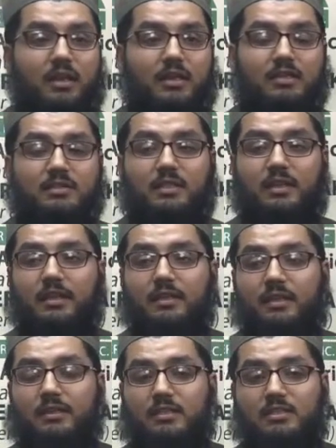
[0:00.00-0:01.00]
And he said,
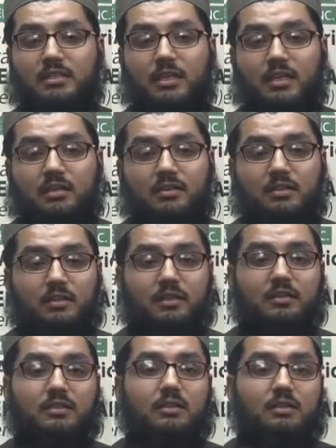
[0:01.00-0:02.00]
and the sheikh,
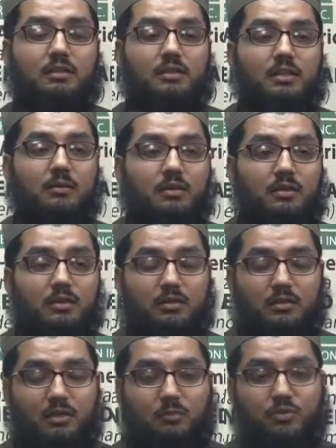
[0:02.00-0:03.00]

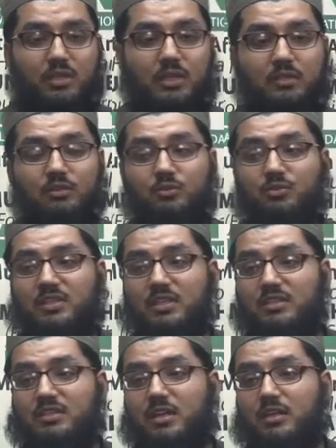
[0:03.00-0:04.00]
Abdullah
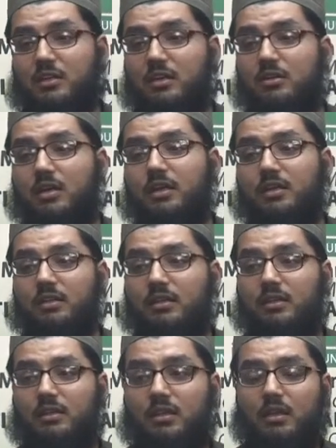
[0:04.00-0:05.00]
Andalusi, he started crying.
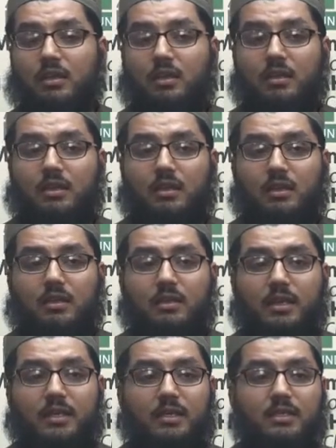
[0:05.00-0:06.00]

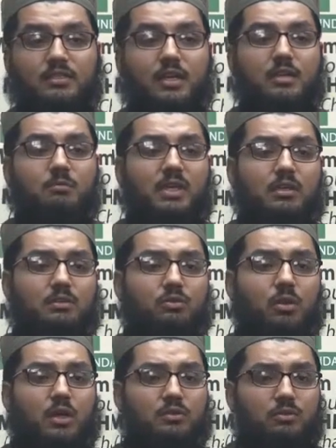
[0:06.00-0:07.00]
And he started making
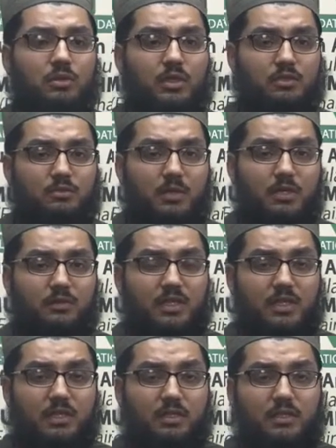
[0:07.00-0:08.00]
dua to Allah subhanahu wa
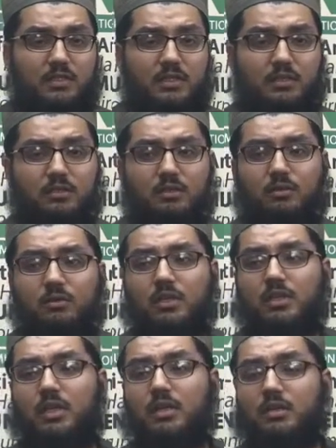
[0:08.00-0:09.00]
ta'ala. He said, oh
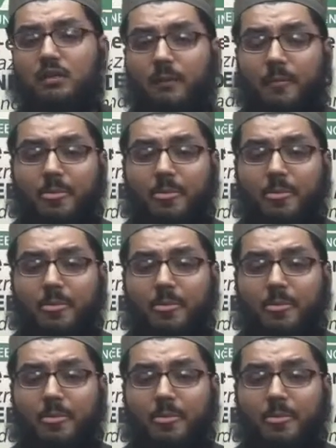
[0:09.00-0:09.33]
Allah,